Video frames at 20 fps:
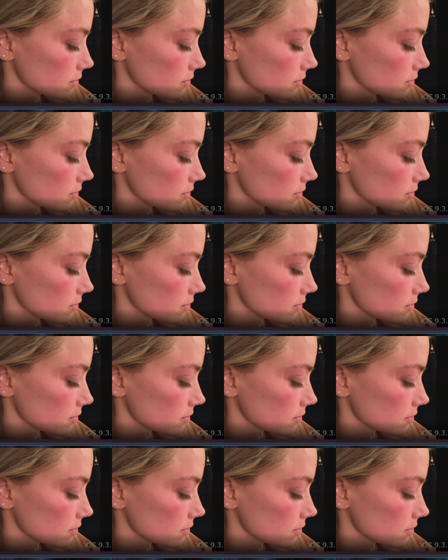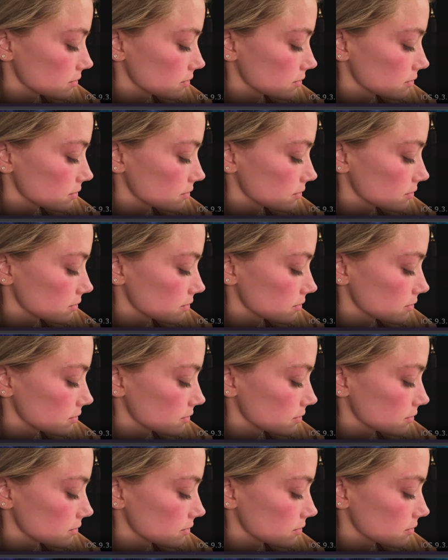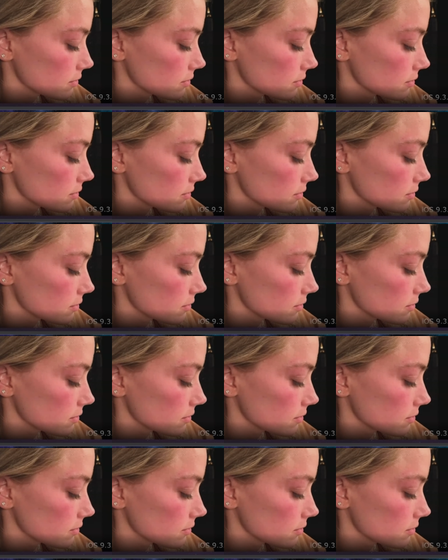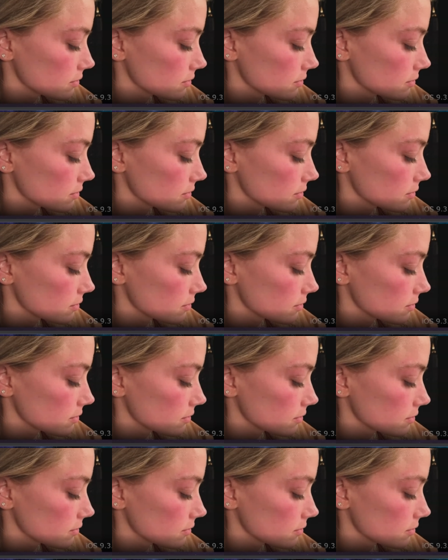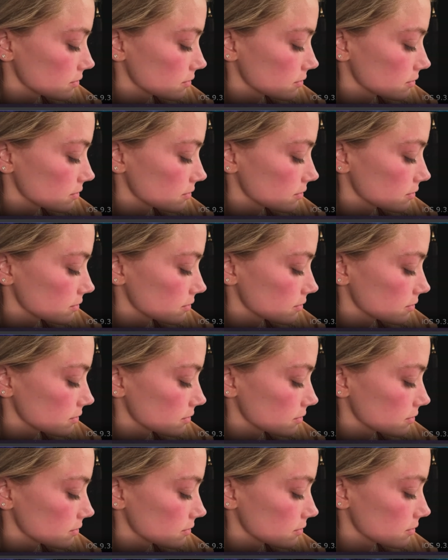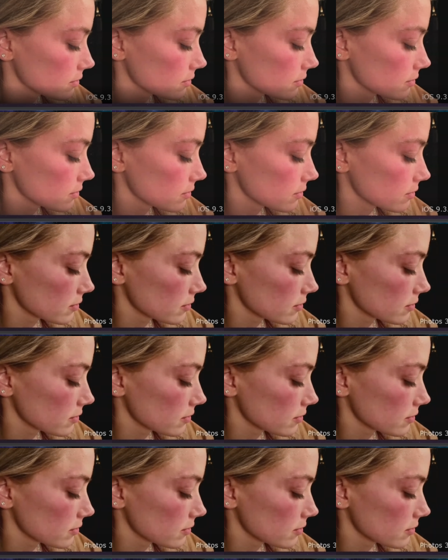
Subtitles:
This person isn't speaking.